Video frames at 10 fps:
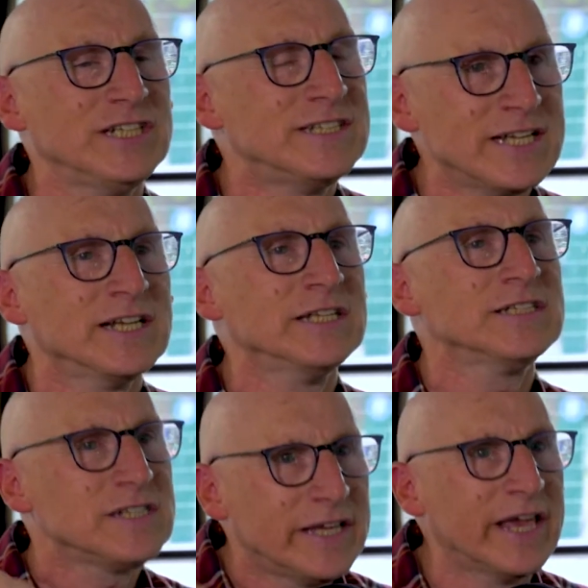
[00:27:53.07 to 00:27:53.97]

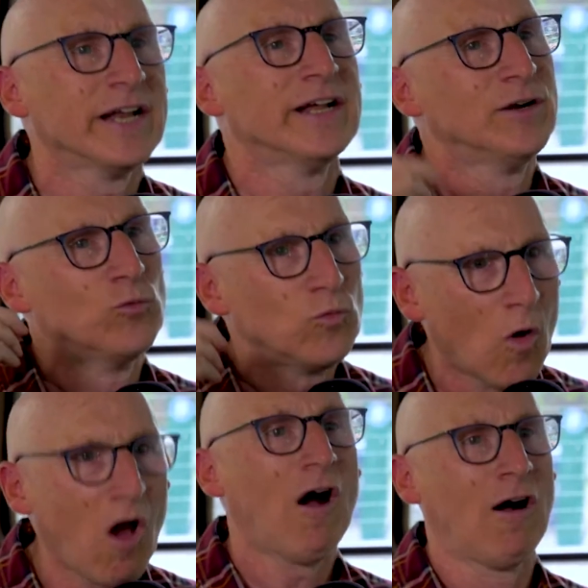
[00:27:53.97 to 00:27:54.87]
didn't get it
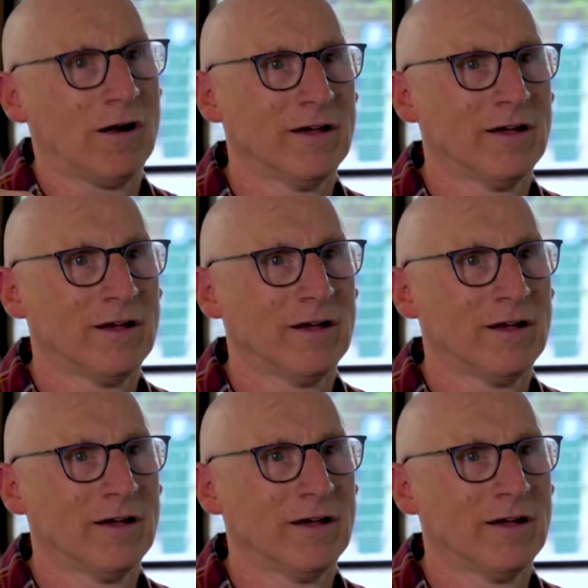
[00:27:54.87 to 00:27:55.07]
wrong.